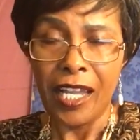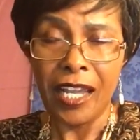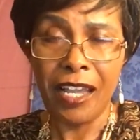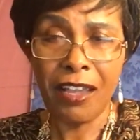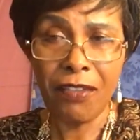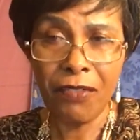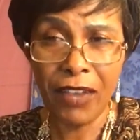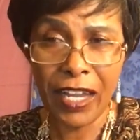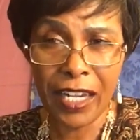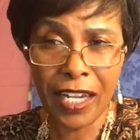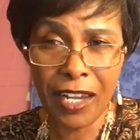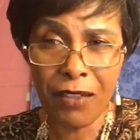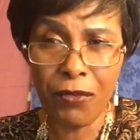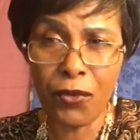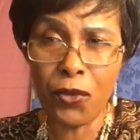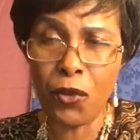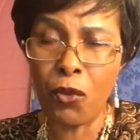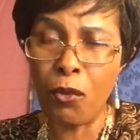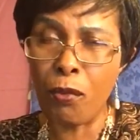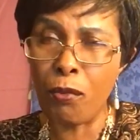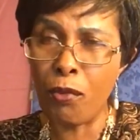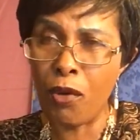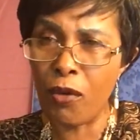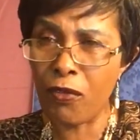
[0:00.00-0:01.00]
Even if
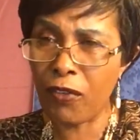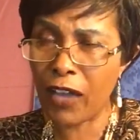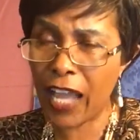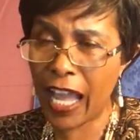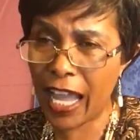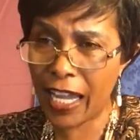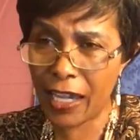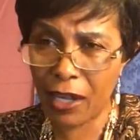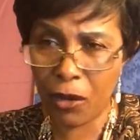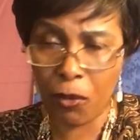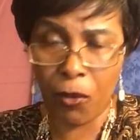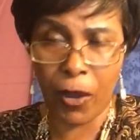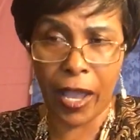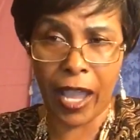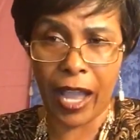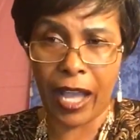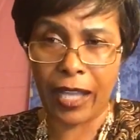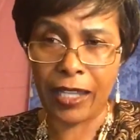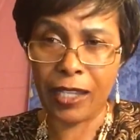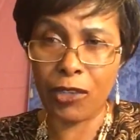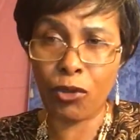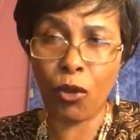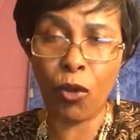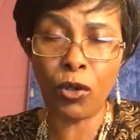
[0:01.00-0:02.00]
you move
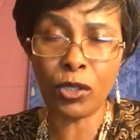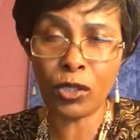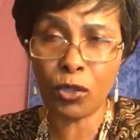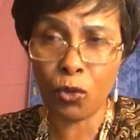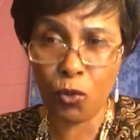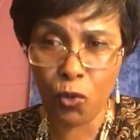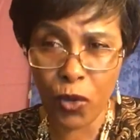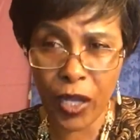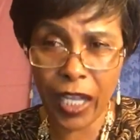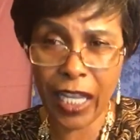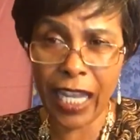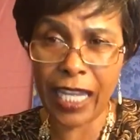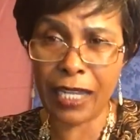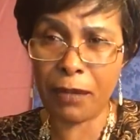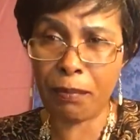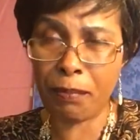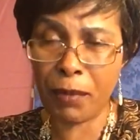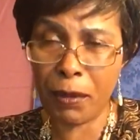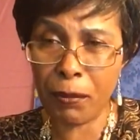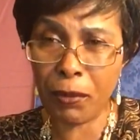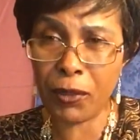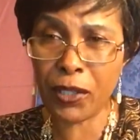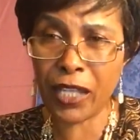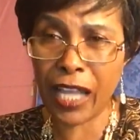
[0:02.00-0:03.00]
anywhere, those wicked
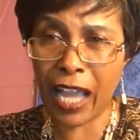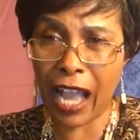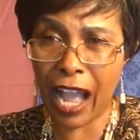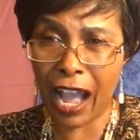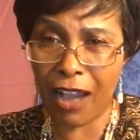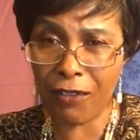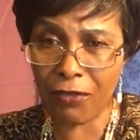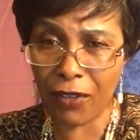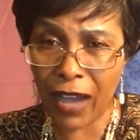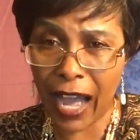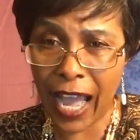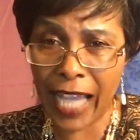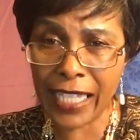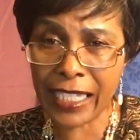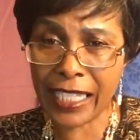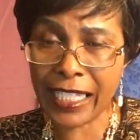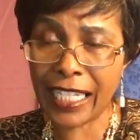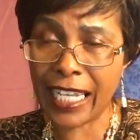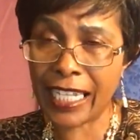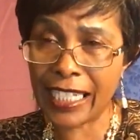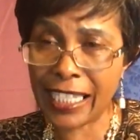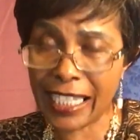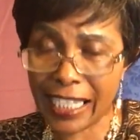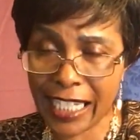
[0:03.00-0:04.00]
people, they have eyes,
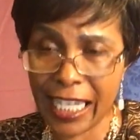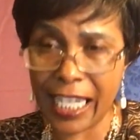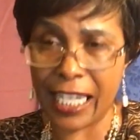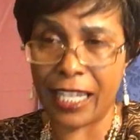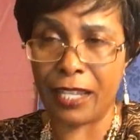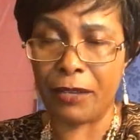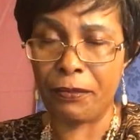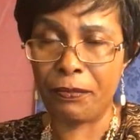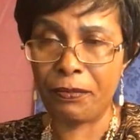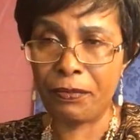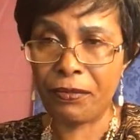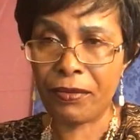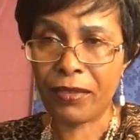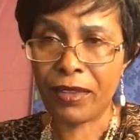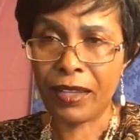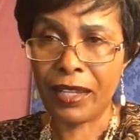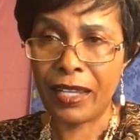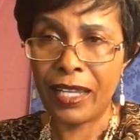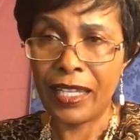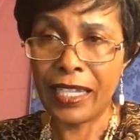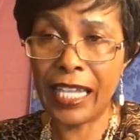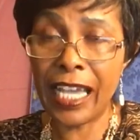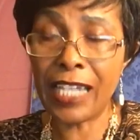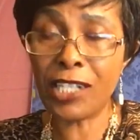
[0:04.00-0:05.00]
they see.
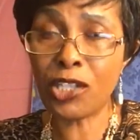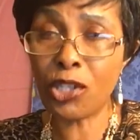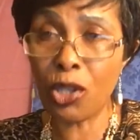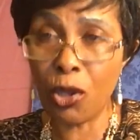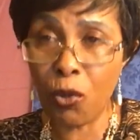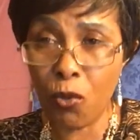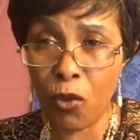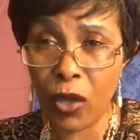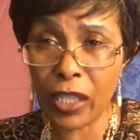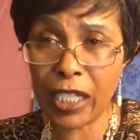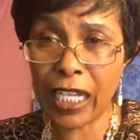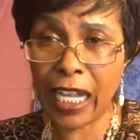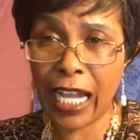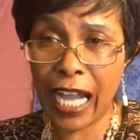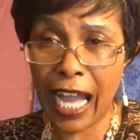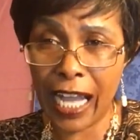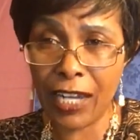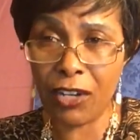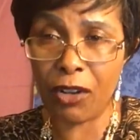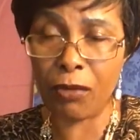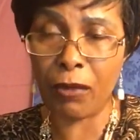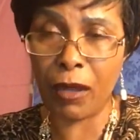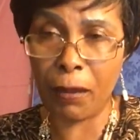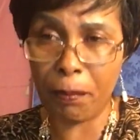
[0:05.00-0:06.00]
They see what
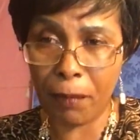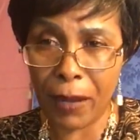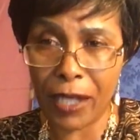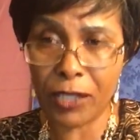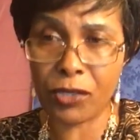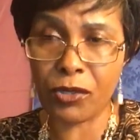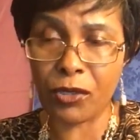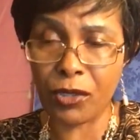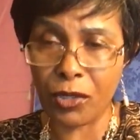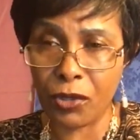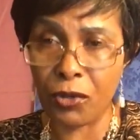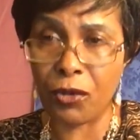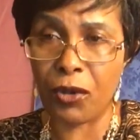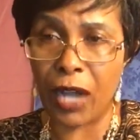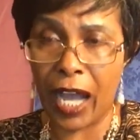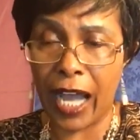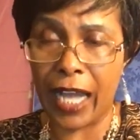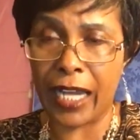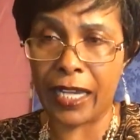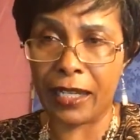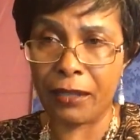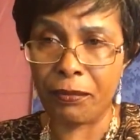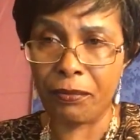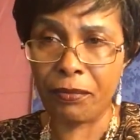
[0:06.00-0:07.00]
kind of a person you
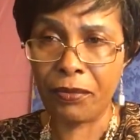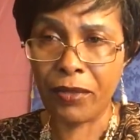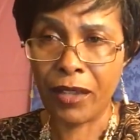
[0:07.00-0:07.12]
are.